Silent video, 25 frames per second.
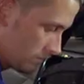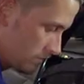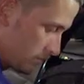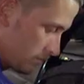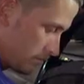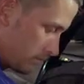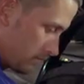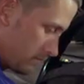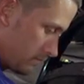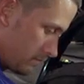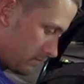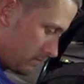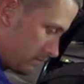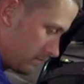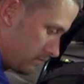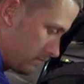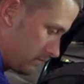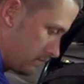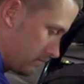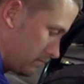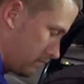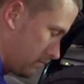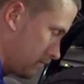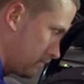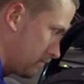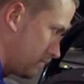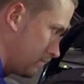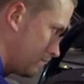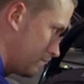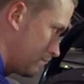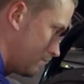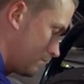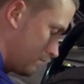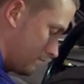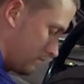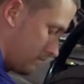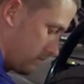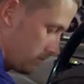
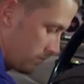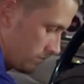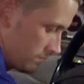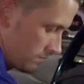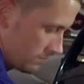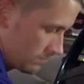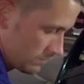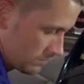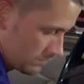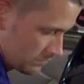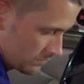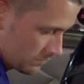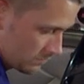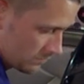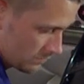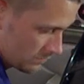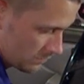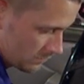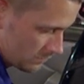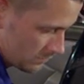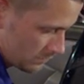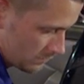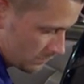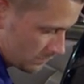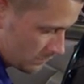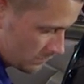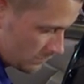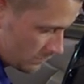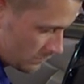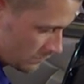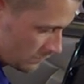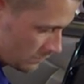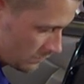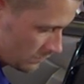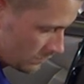[no speech]